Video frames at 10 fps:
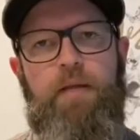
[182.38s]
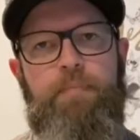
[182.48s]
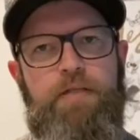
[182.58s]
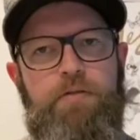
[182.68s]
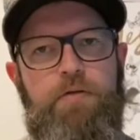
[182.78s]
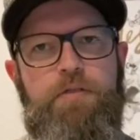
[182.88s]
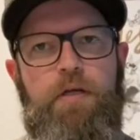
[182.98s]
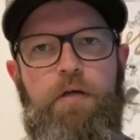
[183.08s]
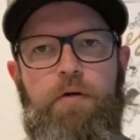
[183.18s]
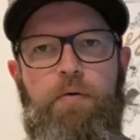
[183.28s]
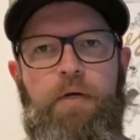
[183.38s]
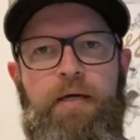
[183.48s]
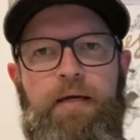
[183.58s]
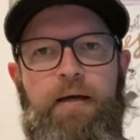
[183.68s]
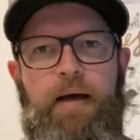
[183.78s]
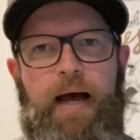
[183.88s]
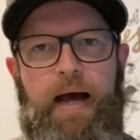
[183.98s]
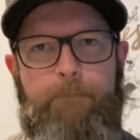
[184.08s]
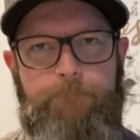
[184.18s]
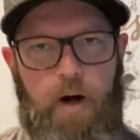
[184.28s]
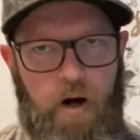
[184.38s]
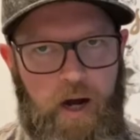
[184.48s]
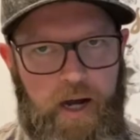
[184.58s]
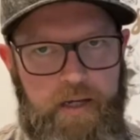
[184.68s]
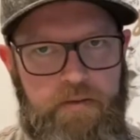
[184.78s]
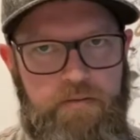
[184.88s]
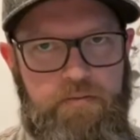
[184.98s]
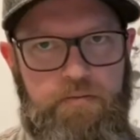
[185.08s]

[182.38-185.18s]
There's also pine